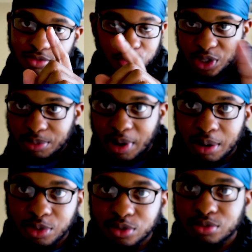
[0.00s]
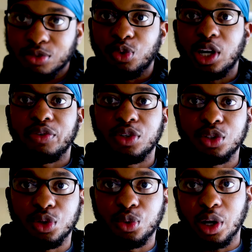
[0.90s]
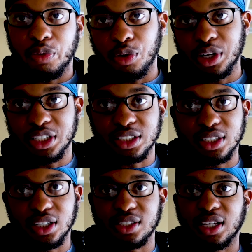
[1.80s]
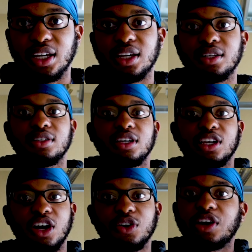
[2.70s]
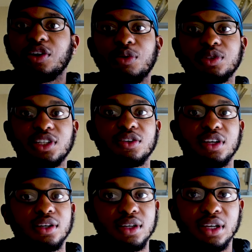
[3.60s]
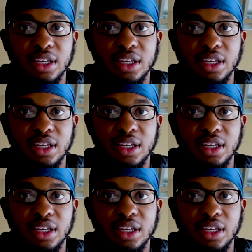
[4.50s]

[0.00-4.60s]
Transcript: Read the Bible, whatever you do, whatever your religion is, and y'all carry on with y'all day.